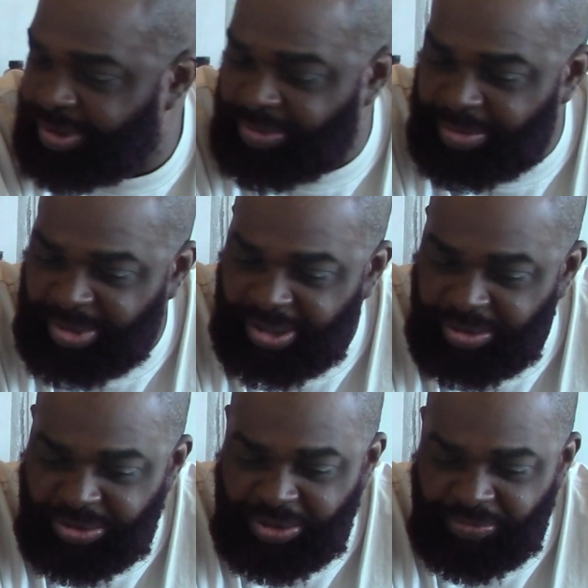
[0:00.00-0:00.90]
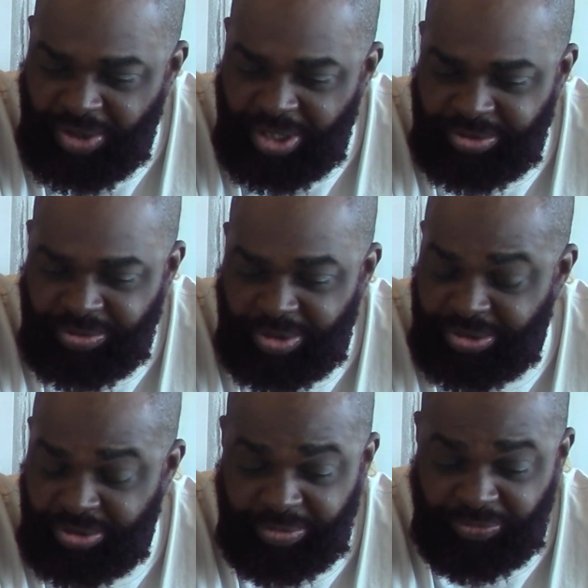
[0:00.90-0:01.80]
One of my closest friends, who I
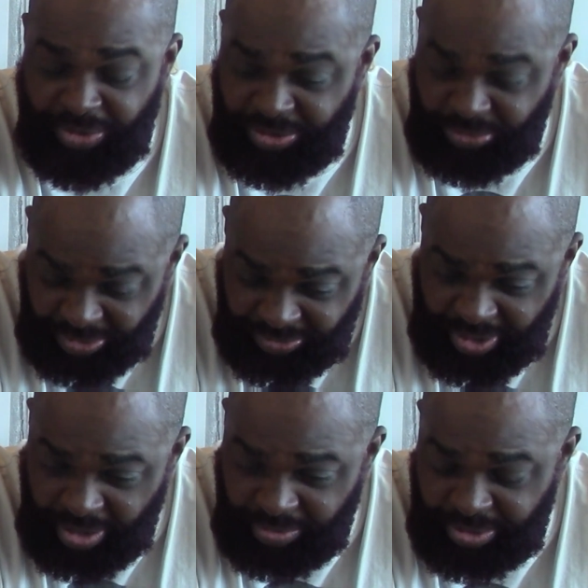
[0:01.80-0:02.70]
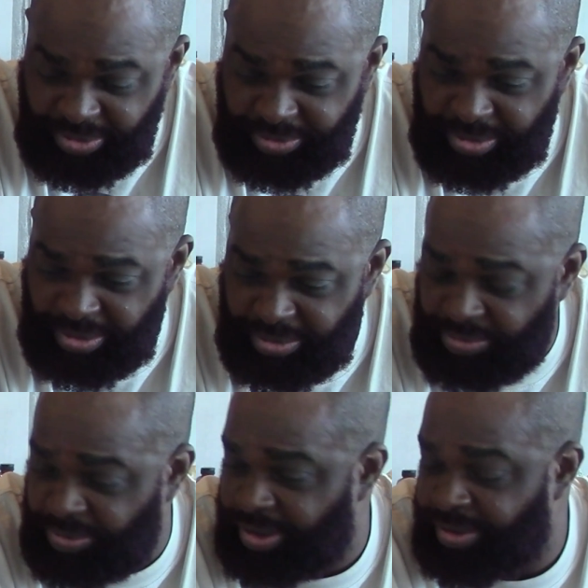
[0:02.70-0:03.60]
still am friends with now, he's
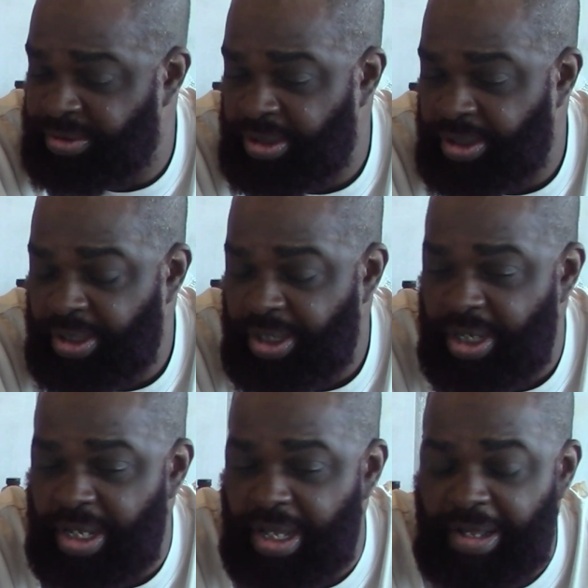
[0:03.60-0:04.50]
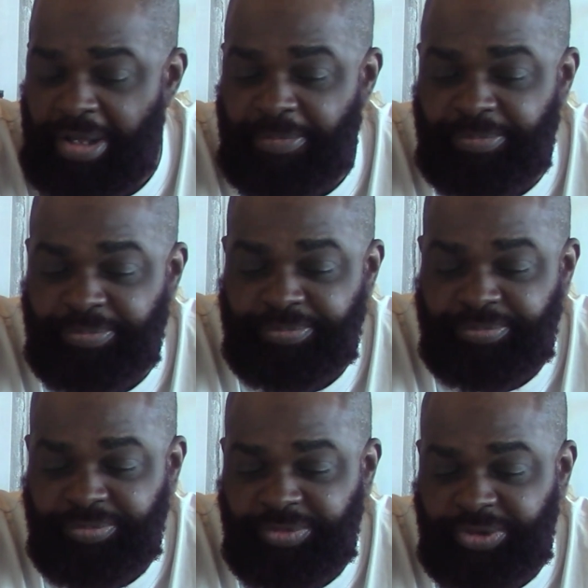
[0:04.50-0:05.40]
Korean.
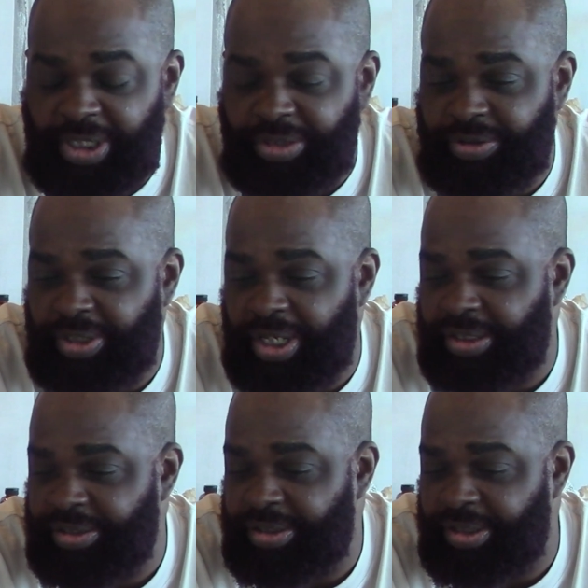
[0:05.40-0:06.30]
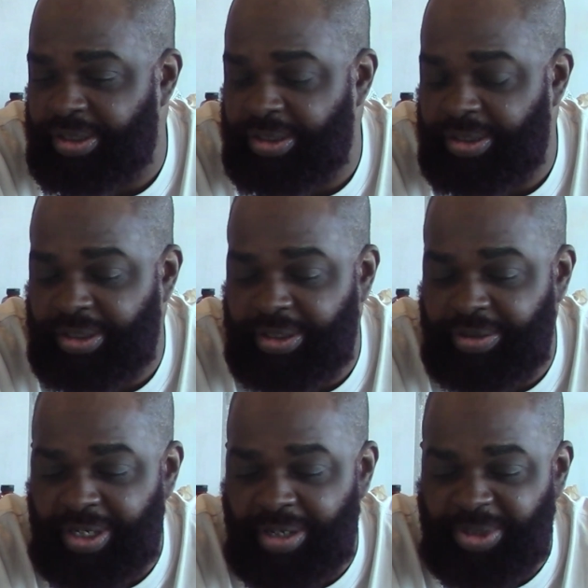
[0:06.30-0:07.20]
Shouts out to Ellis Lee.
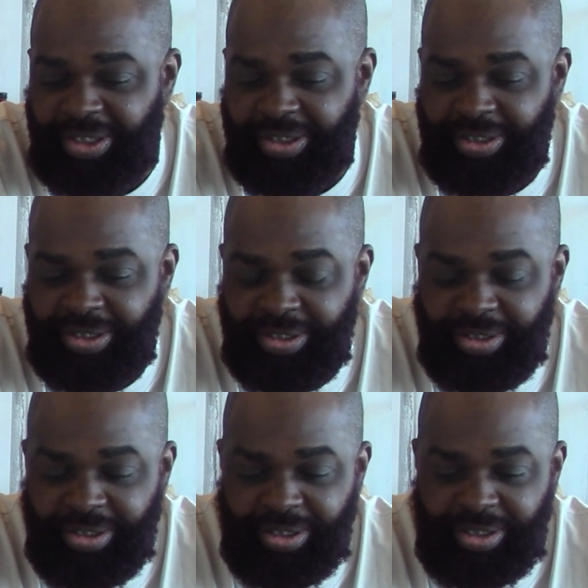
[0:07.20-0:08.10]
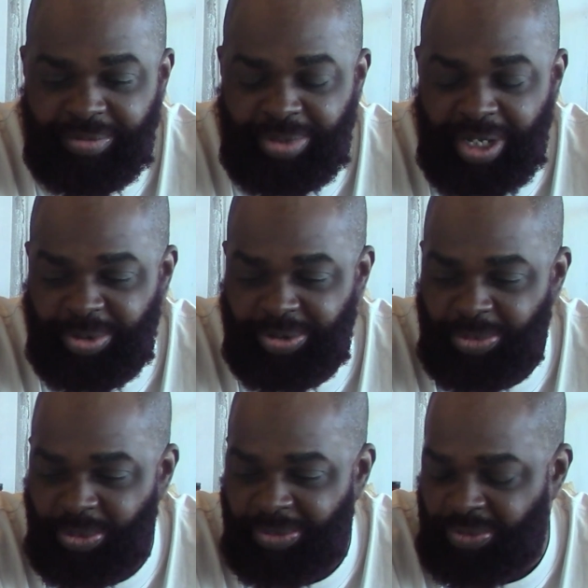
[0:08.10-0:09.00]
He got me probably
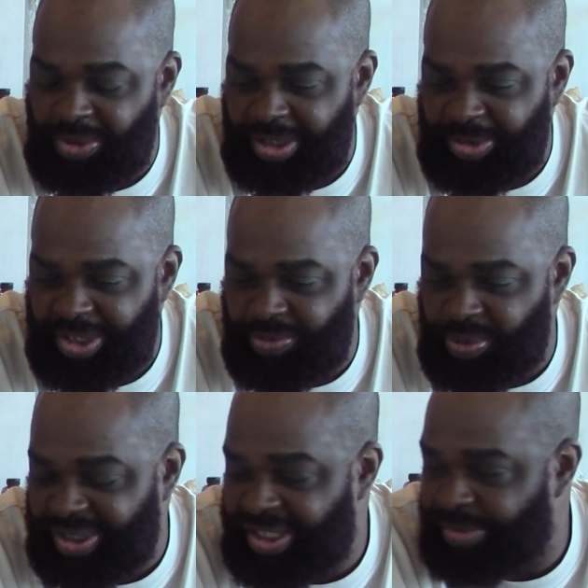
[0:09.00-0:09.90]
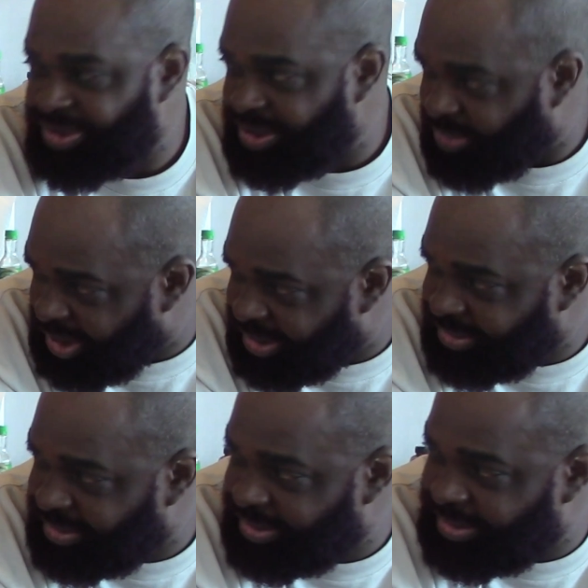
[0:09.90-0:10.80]
before anybody even knew what kimchi
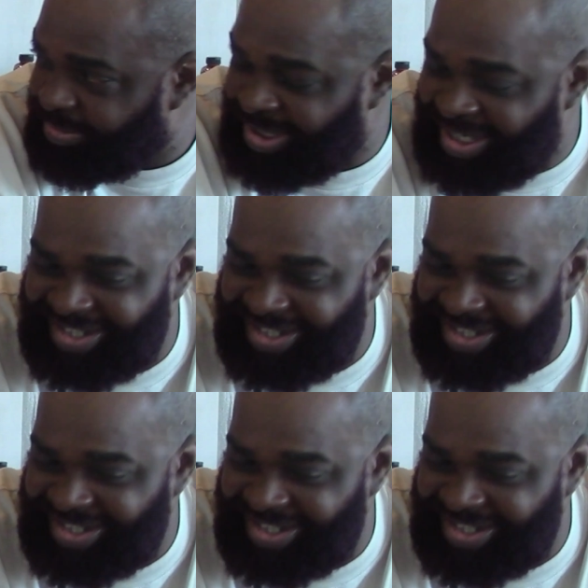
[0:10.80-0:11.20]
was, and